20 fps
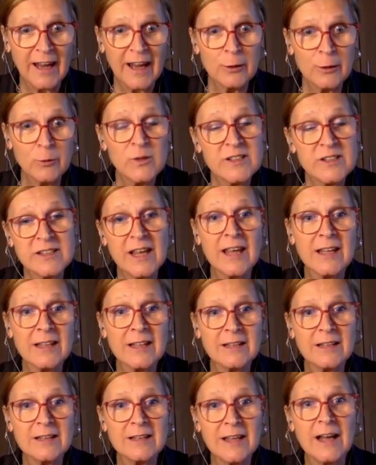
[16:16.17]
and we
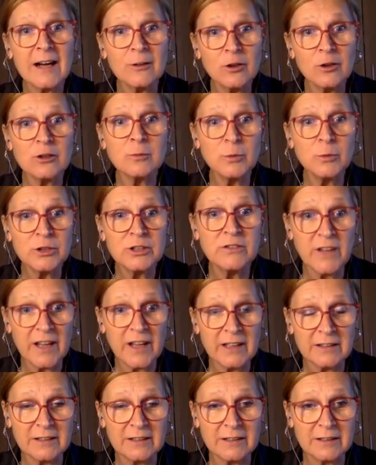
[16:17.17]
say that they are not
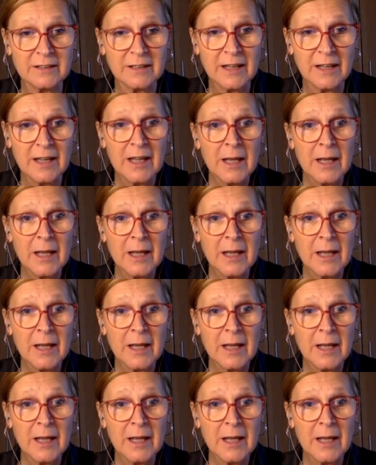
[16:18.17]
motivated,